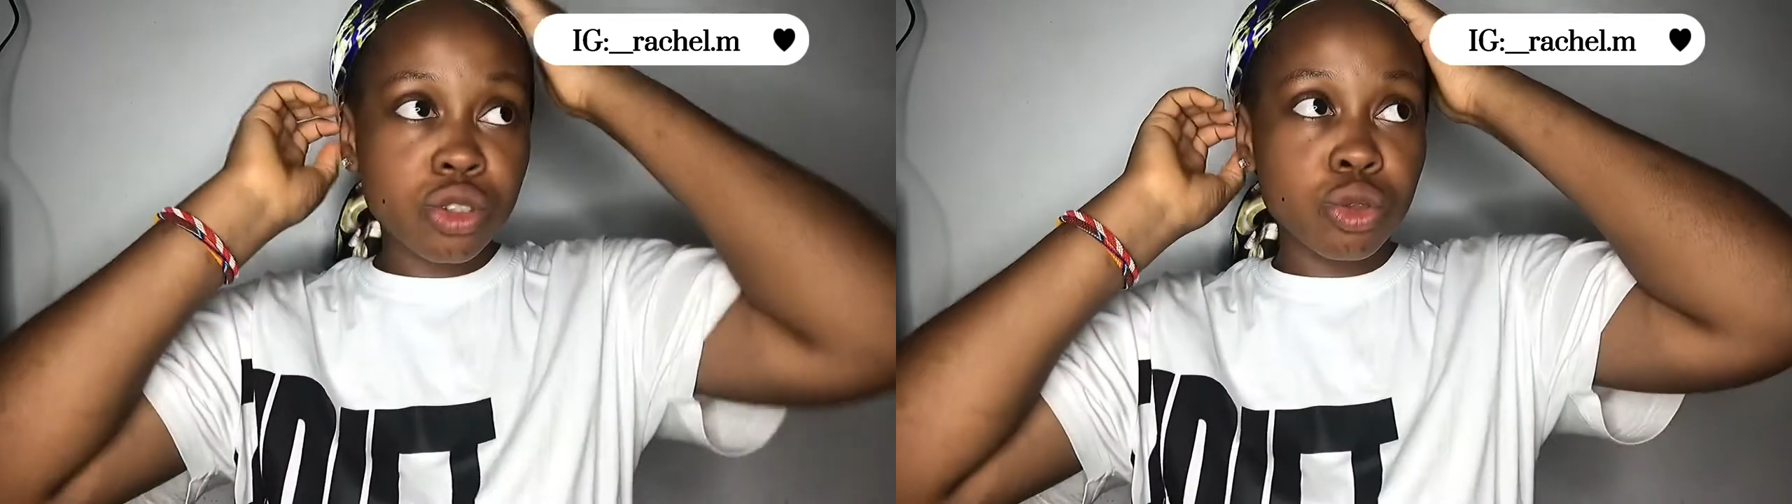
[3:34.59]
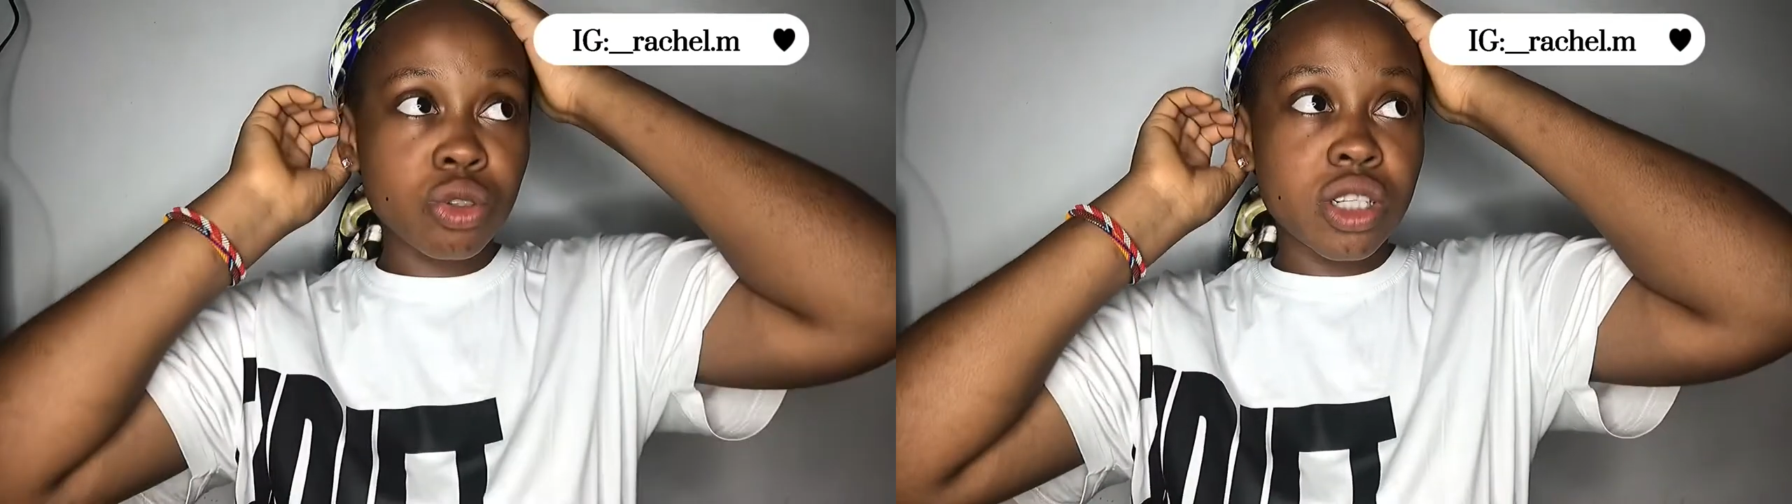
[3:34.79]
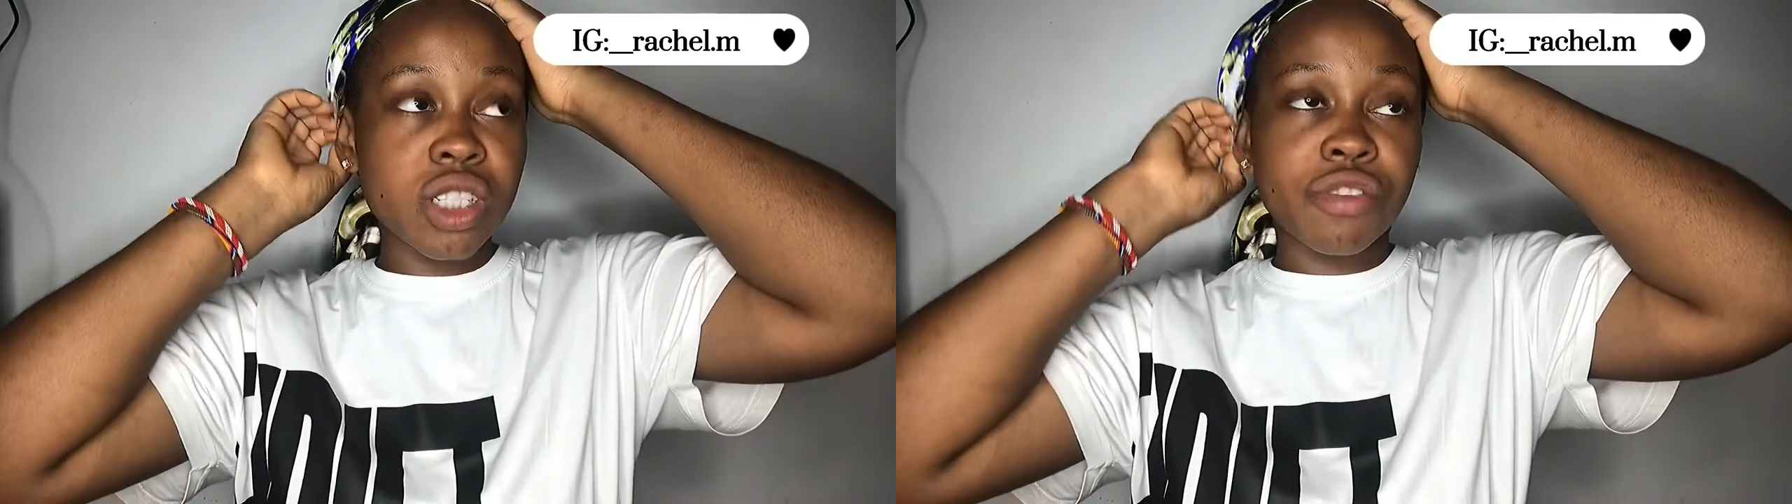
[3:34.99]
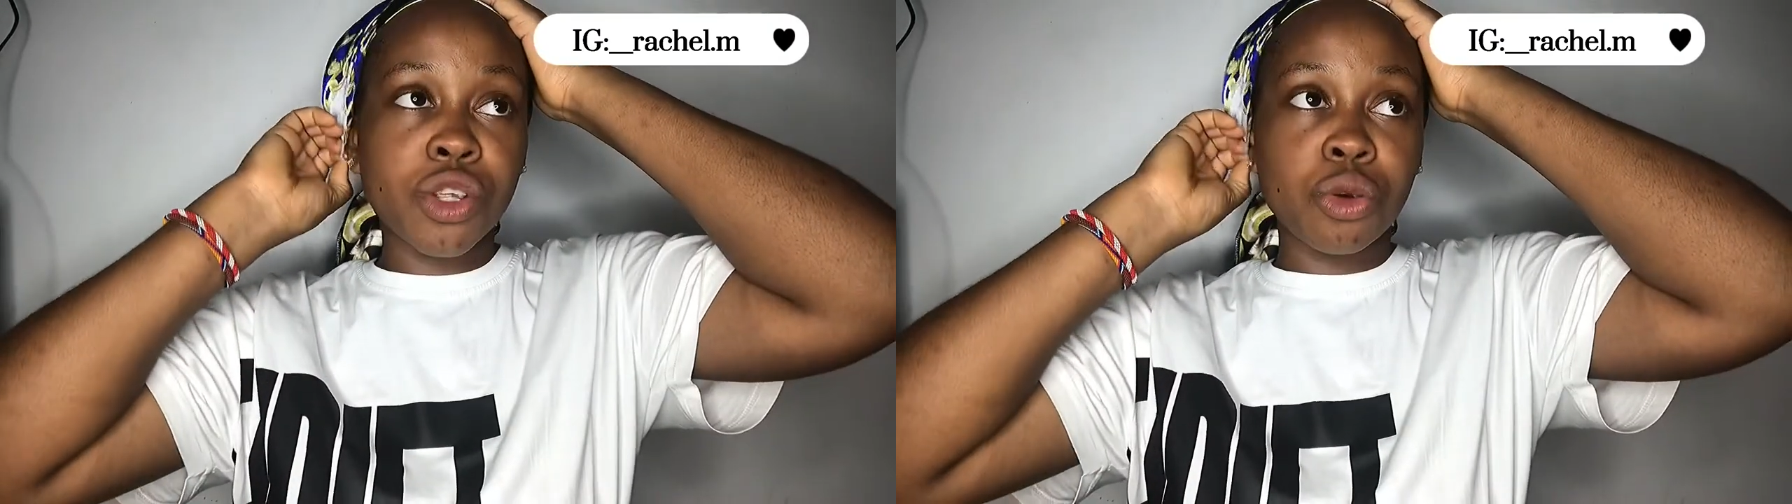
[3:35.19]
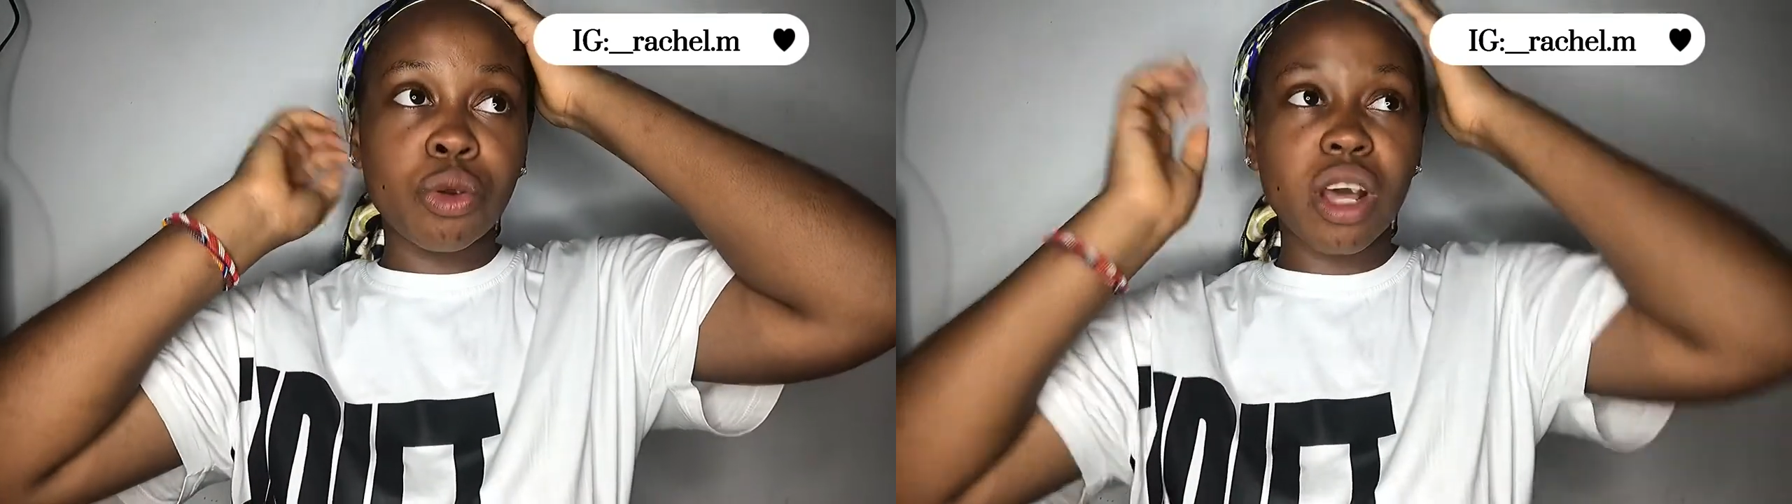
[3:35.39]
do this
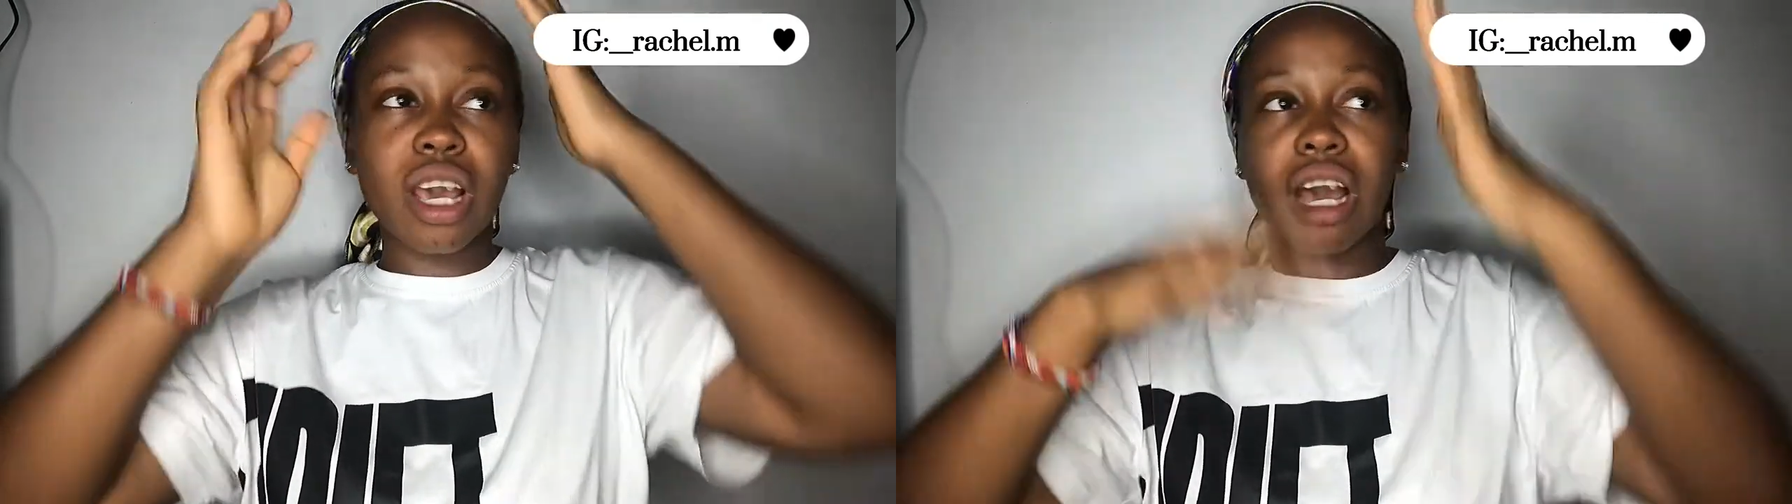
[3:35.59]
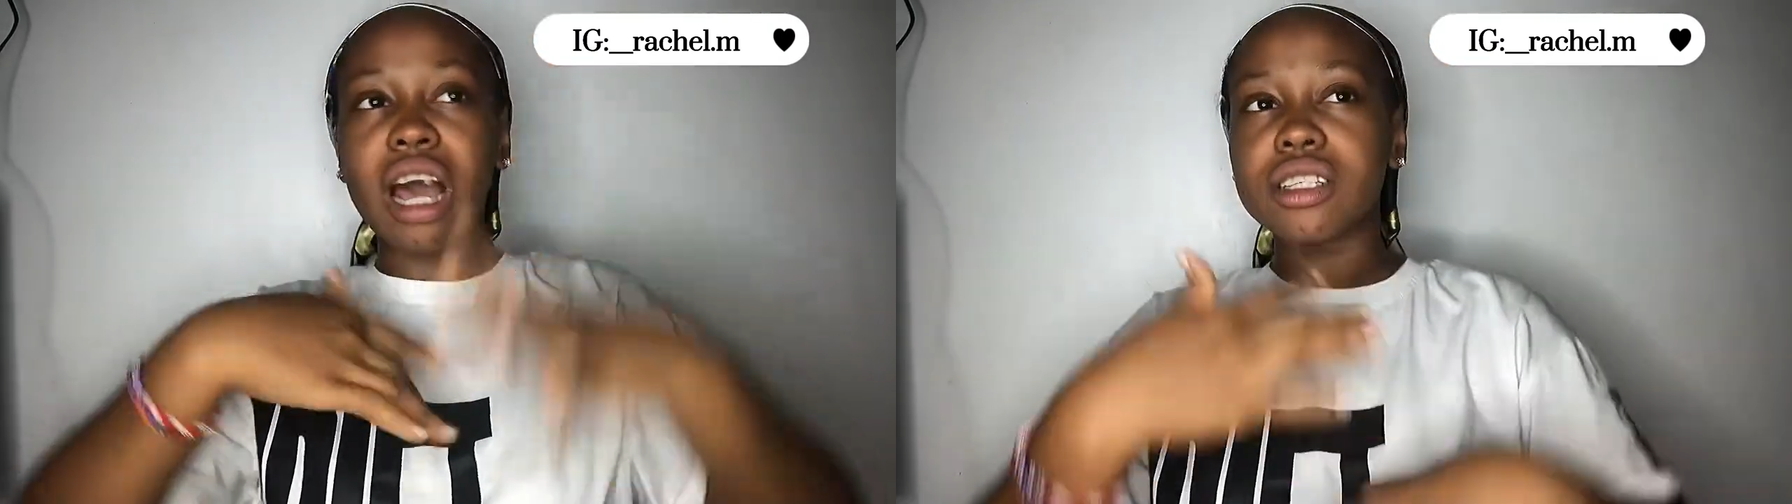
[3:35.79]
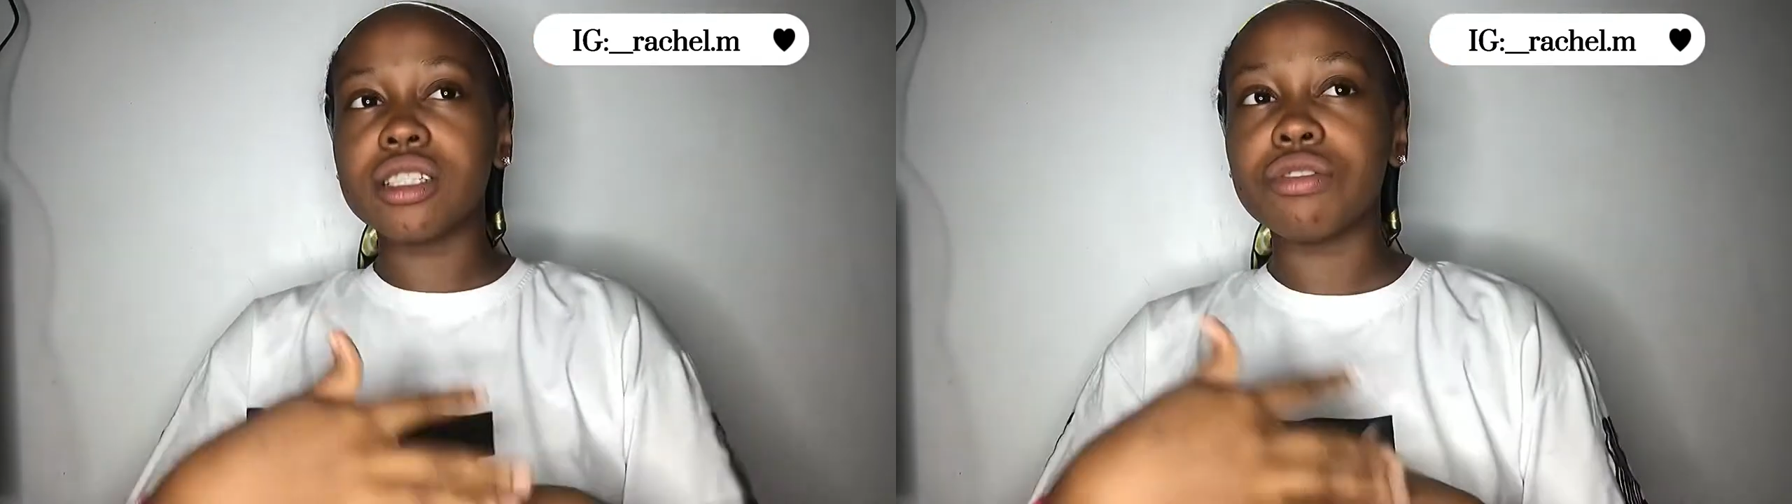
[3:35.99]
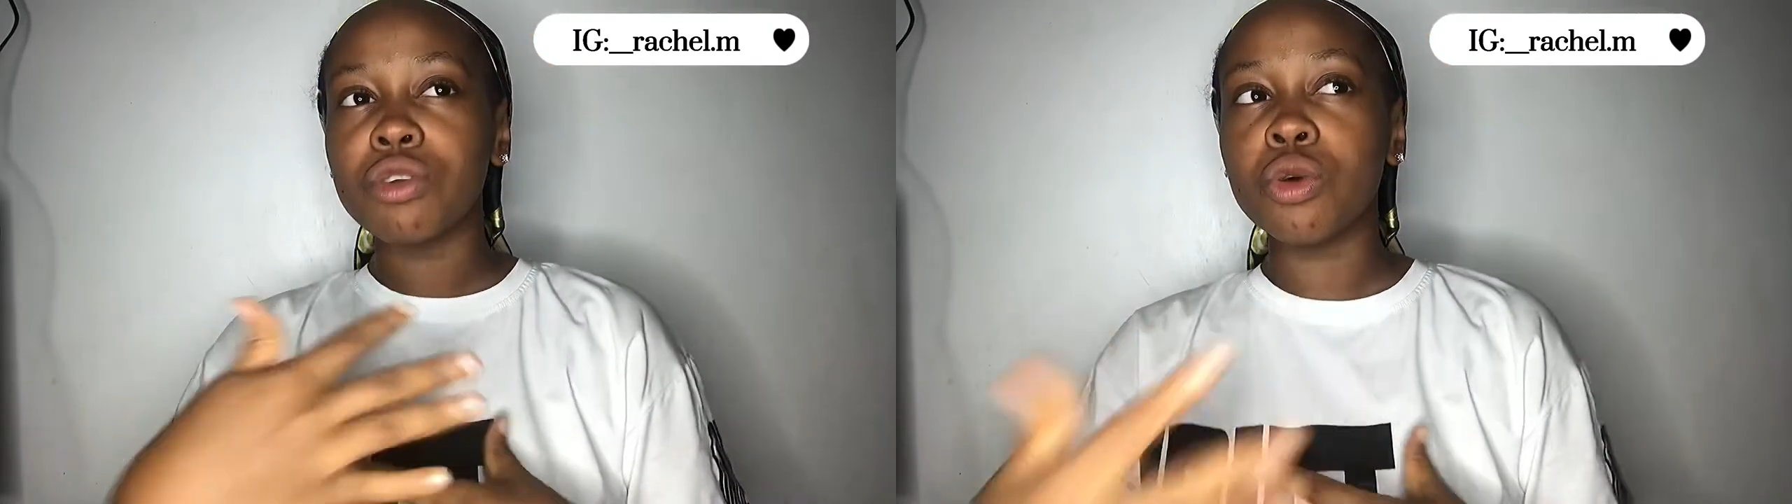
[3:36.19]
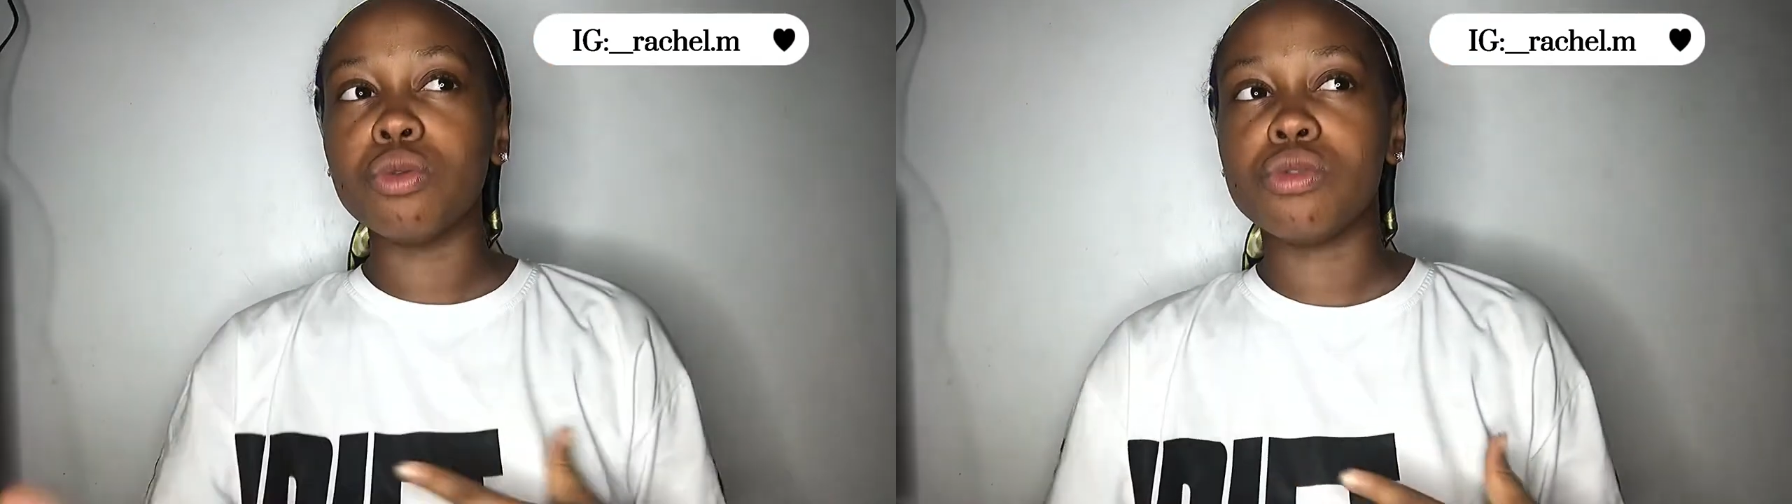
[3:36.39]
video like as it
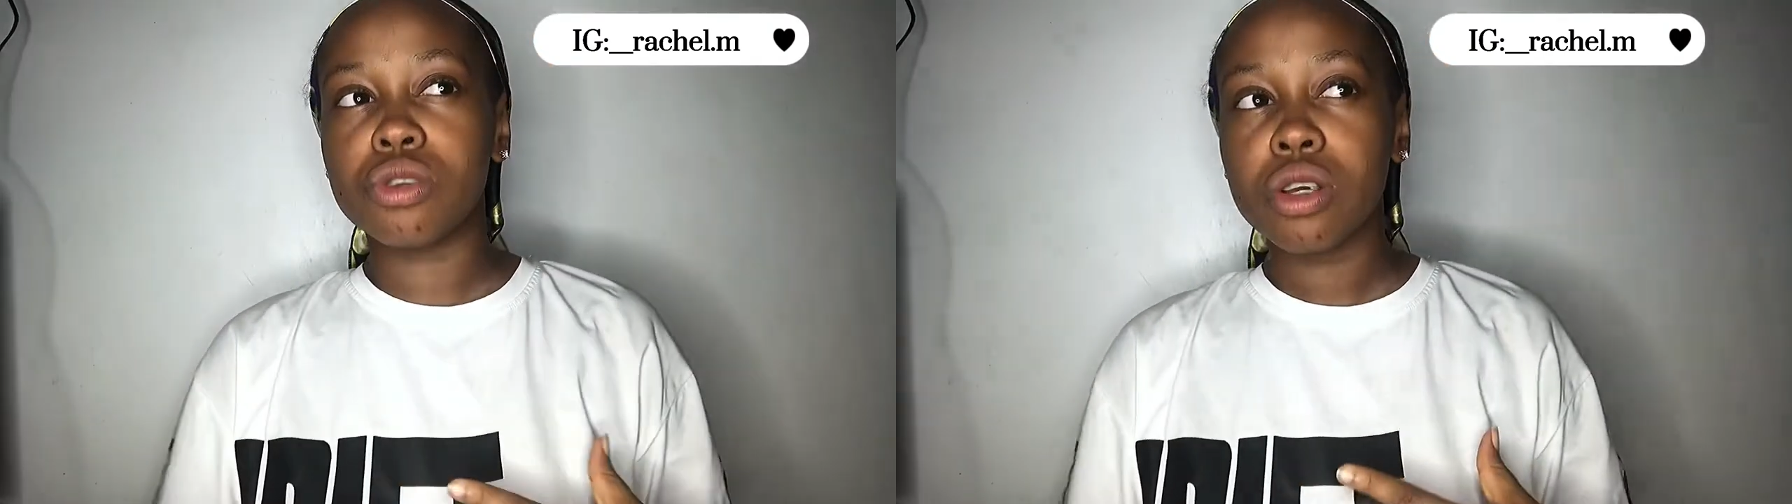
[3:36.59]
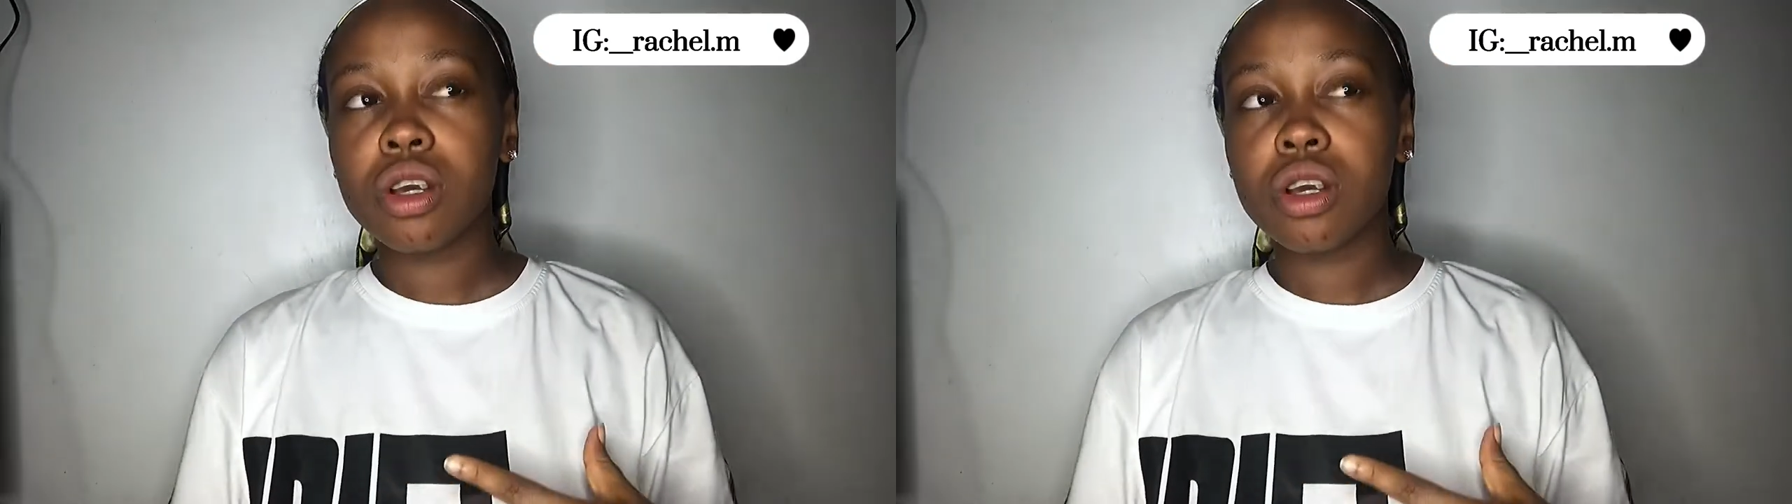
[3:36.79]
flows